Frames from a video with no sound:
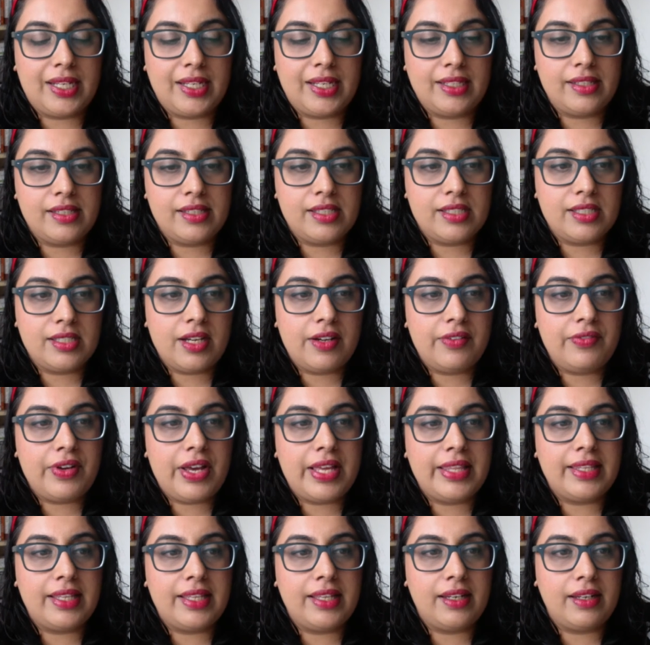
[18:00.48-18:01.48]
kind of stuff,
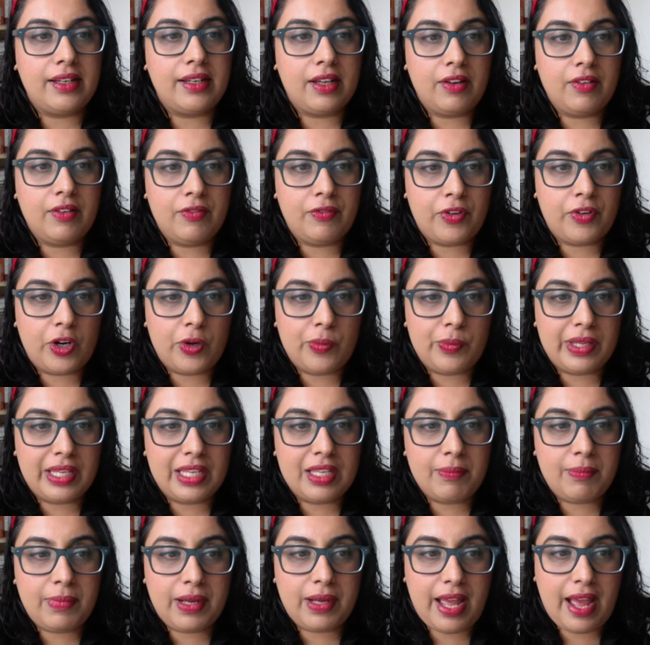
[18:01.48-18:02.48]
and then confirming
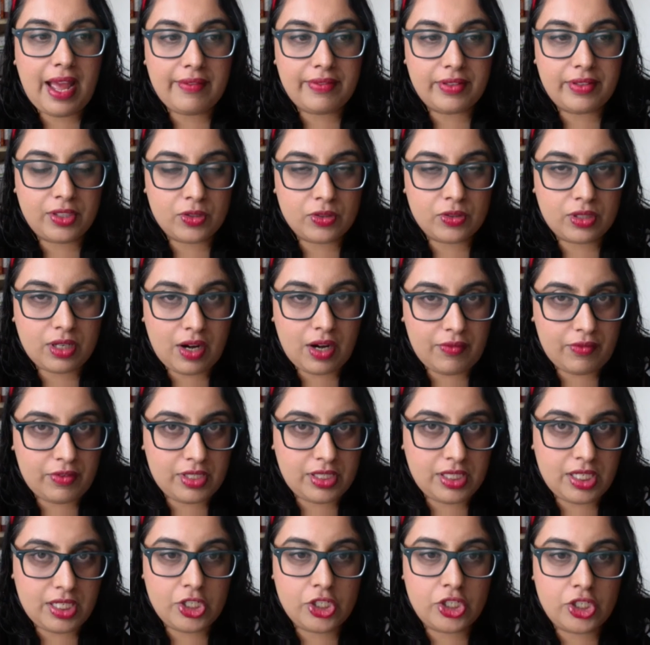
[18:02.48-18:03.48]
it by having those
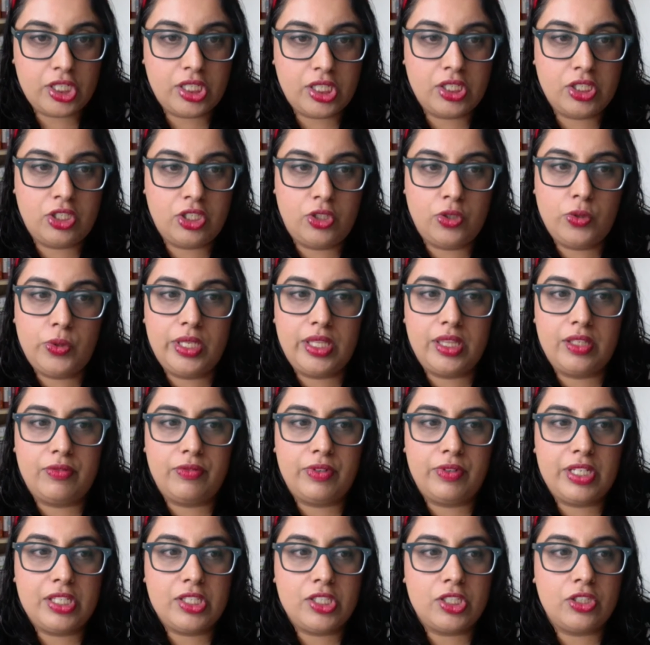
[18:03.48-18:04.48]
conversations, doing the
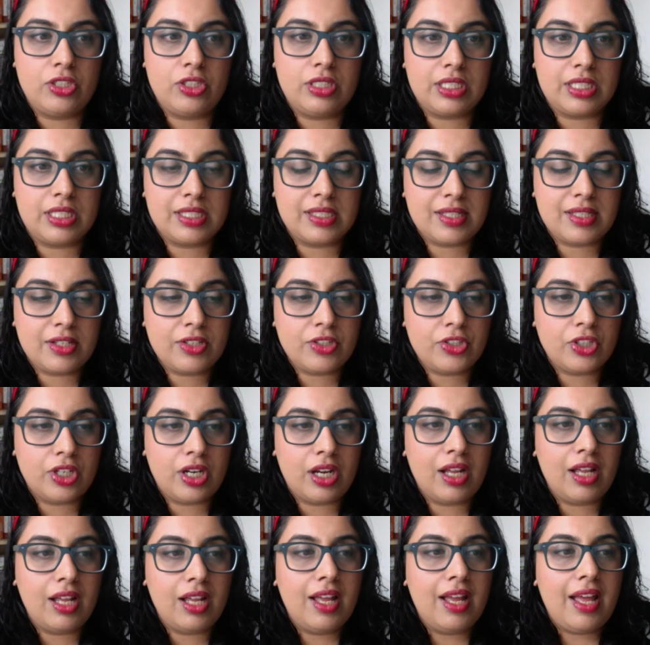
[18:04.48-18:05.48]
research,
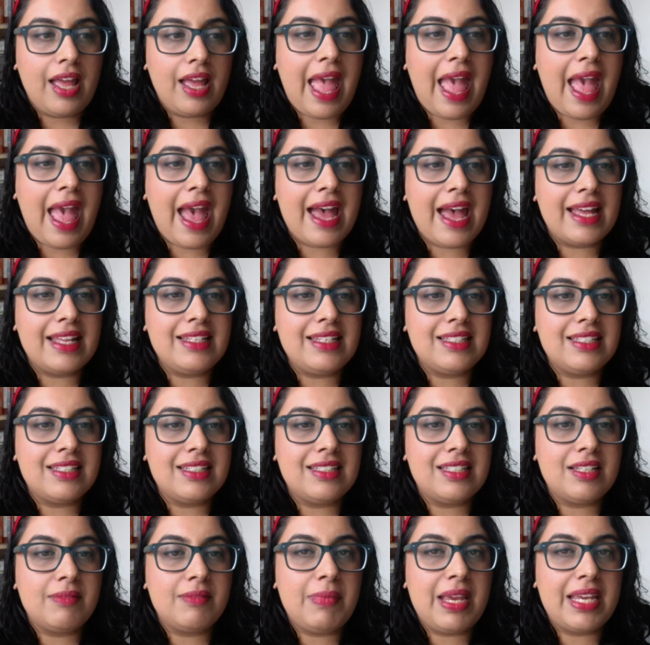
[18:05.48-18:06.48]
etc. And
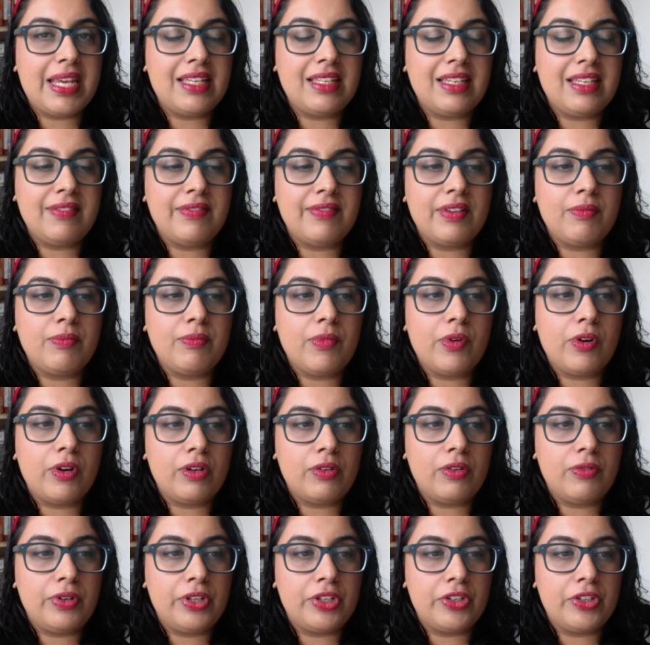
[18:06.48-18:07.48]
to make it even
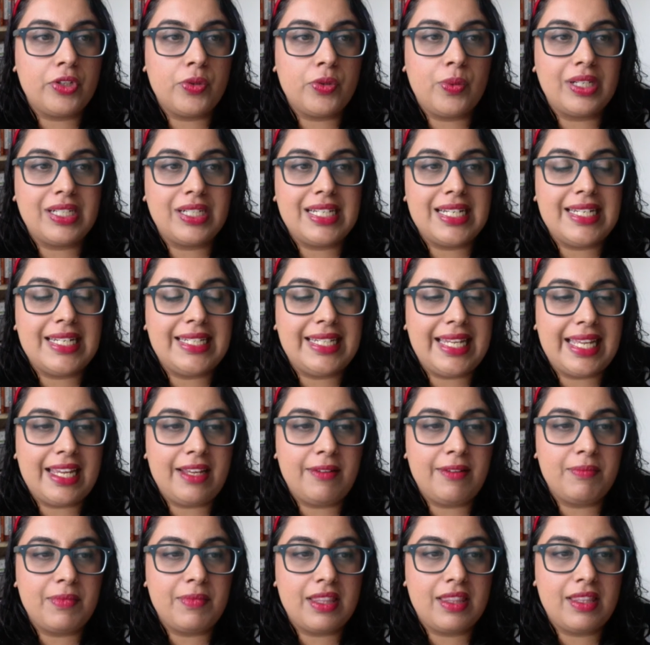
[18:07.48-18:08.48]
more real, you want to
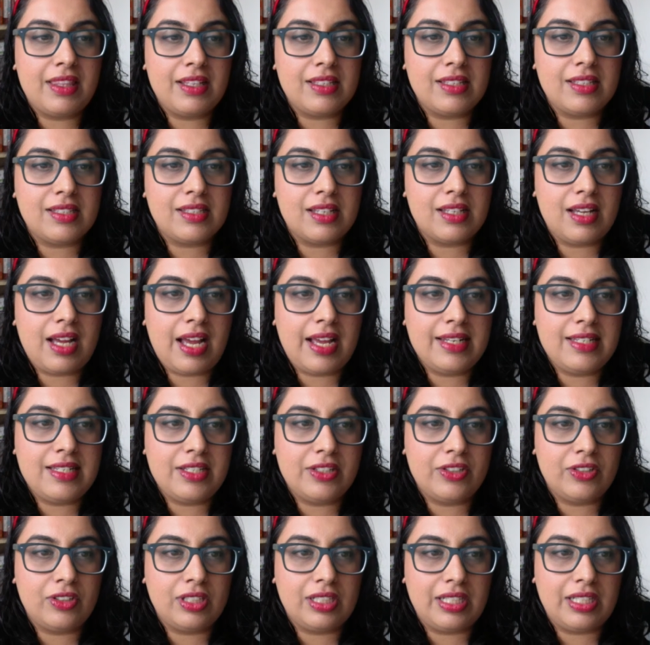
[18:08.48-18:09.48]
name this
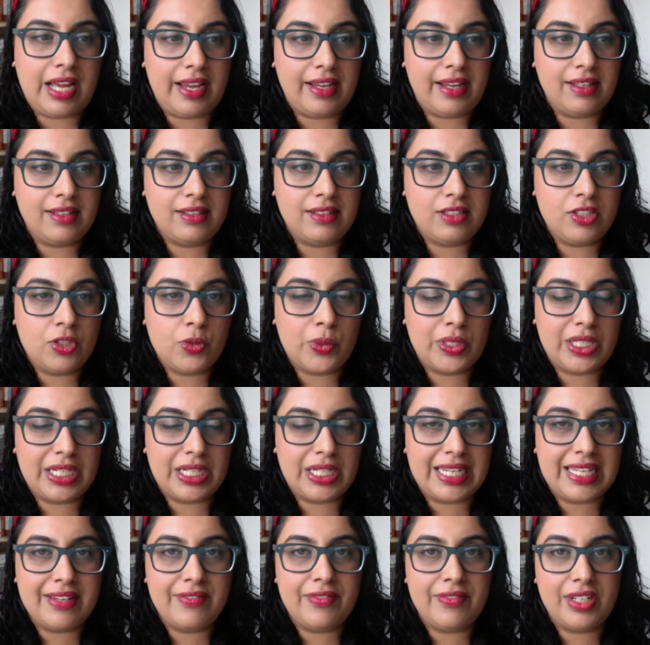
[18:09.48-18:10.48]
ideal client. You want to
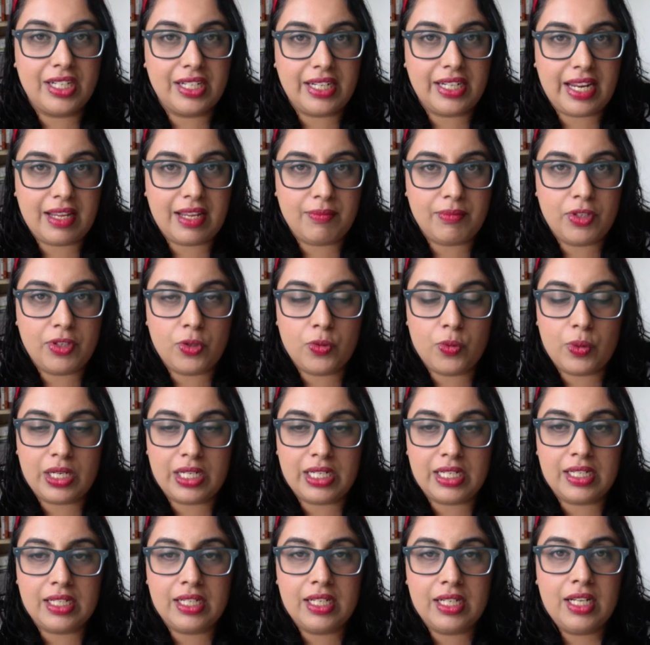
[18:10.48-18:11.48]
give it a name. You want
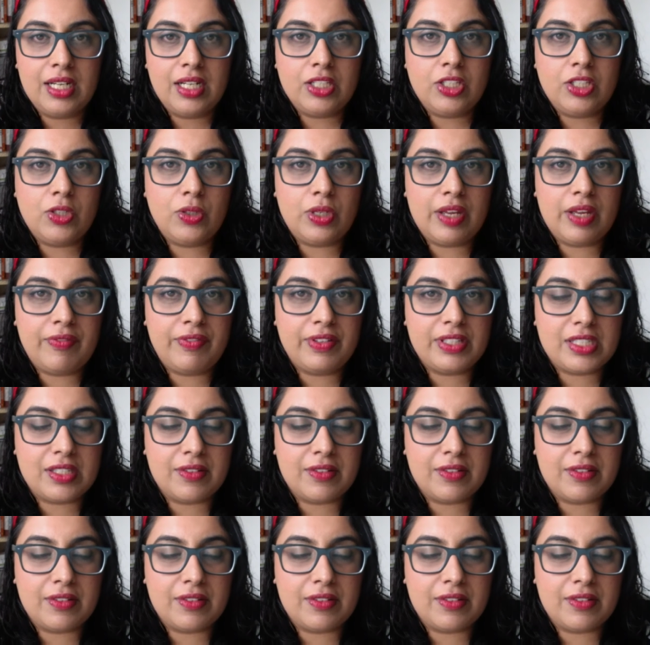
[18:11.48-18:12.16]
to, if